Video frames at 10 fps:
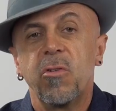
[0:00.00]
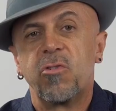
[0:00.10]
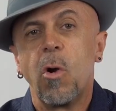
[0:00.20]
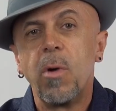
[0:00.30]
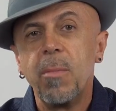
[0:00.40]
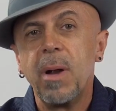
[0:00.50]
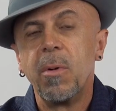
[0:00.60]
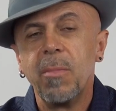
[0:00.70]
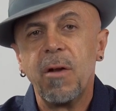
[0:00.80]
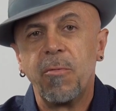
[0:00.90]
So
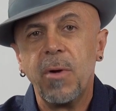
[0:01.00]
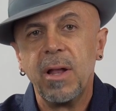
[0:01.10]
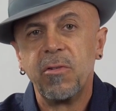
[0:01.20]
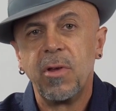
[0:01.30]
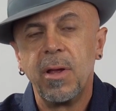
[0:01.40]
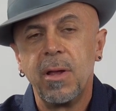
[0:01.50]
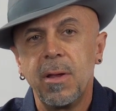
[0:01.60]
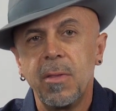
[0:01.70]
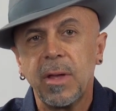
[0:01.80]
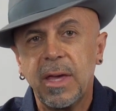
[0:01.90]
remember, my friends,
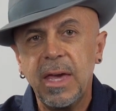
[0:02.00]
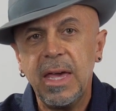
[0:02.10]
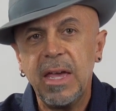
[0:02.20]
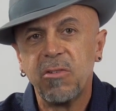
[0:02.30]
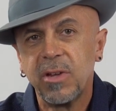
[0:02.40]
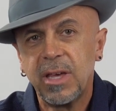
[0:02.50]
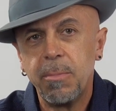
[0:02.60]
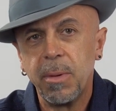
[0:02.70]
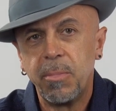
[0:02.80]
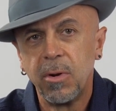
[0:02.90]
the key is to
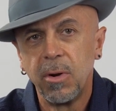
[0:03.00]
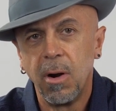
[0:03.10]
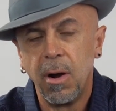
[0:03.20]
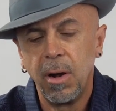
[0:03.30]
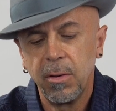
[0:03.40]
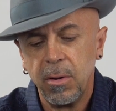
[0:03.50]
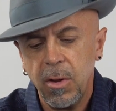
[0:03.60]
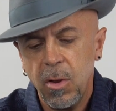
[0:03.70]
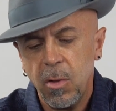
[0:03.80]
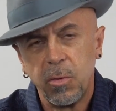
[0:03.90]
keep a pure heart
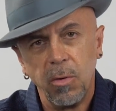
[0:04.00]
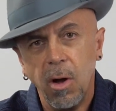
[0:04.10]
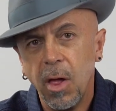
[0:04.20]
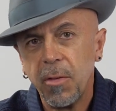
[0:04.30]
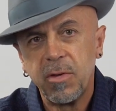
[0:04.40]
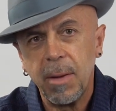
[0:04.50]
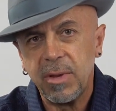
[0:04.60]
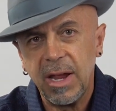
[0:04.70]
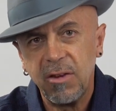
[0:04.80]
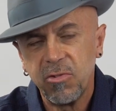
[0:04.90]
through all the
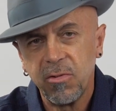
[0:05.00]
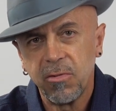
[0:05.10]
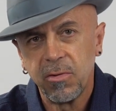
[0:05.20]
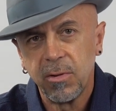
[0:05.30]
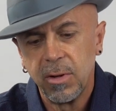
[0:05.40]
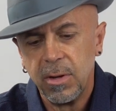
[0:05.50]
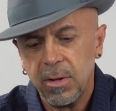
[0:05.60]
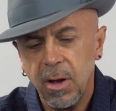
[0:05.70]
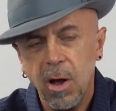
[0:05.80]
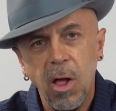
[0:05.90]
temptations,
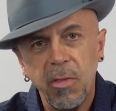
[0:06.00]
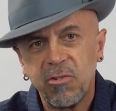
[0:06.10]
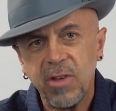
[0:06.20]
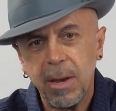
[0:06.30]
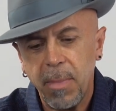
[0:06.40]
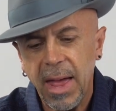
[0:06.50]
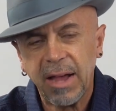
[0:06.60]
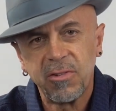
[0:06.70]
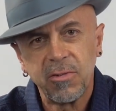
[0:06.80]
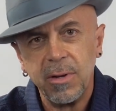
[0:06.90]
all the
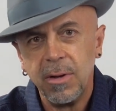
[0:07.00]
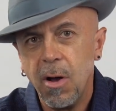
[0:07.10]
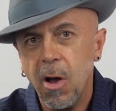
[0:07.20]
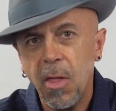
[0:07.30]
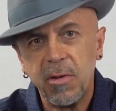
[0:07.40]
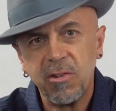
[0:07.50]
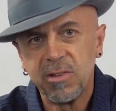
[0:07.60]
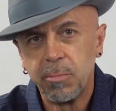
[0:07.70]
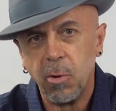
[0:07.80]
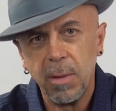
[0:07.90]
setbacks, all the
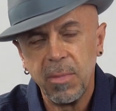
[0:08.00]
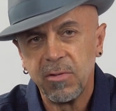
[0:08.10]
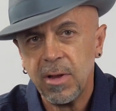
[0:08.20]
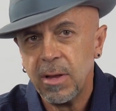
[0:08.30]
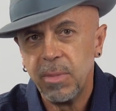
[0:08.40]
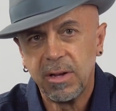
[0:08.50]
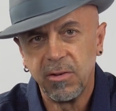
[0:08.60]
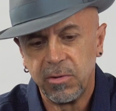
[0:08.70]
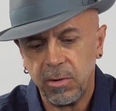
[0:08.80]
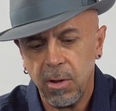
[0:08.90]
disappointments,
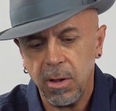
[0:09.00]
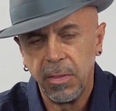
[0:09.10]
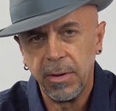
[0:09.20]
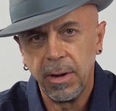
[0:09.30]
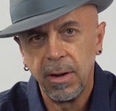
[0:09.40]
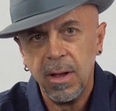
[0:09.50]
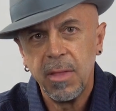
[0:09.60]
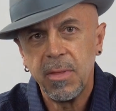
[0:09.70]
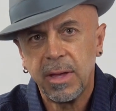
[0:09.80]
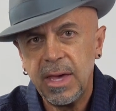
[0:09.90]
because they're all there.
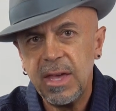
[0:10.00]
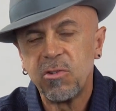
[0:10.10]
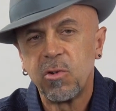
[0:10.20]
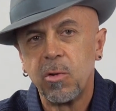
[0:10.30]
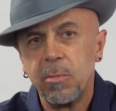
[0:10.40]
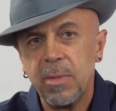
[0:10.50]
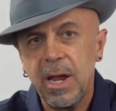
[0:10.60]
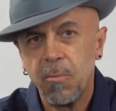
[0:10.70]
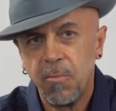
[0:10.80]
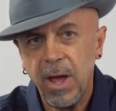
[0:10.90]
The key is to
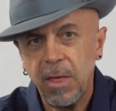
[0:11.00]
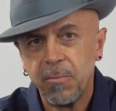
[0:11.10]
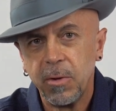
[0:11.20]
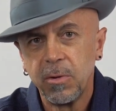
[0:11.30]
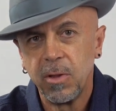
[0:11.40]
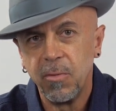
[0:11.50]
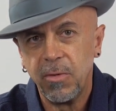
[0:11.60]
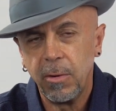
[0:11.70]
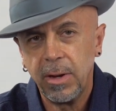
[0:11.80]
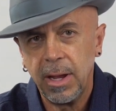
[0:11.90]
remain faithful to the
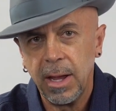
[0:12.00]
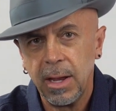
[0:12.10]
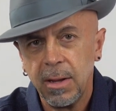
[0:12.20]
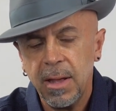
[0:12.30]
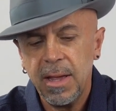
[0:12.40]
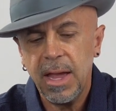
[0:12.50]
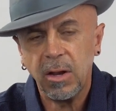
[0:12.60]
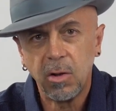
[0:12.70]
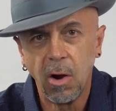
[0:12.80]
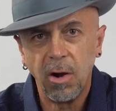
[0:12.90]
very end
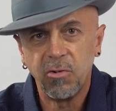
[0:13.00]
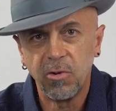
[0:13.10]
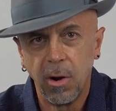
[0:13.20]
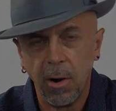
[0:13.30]
and guard your